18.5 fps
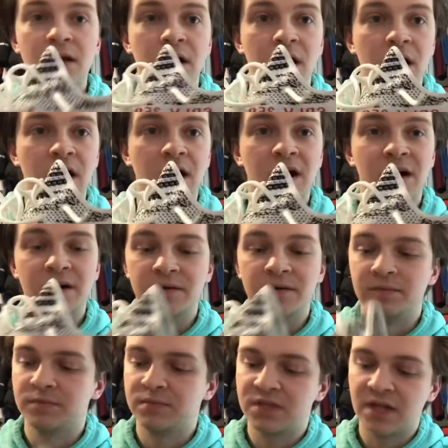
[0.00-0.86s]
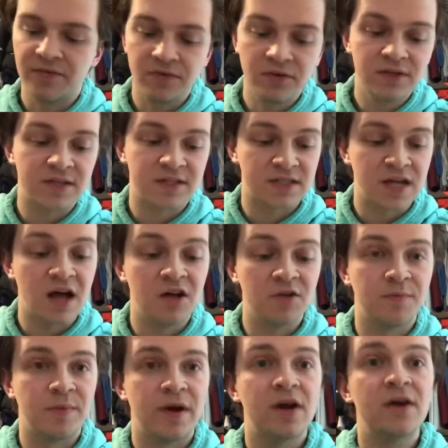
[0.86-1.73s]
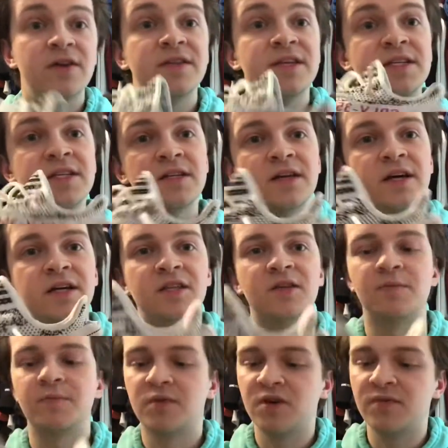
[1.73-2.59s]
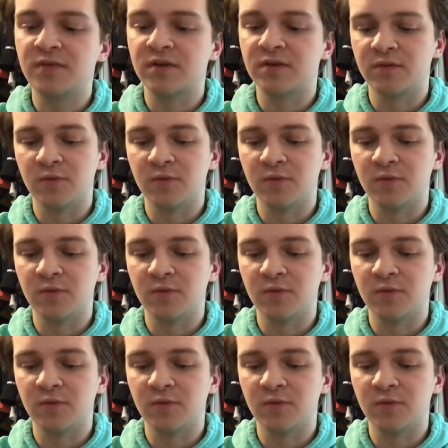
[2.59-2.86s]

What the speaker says: Definitely a solid pair. These are like the perfect,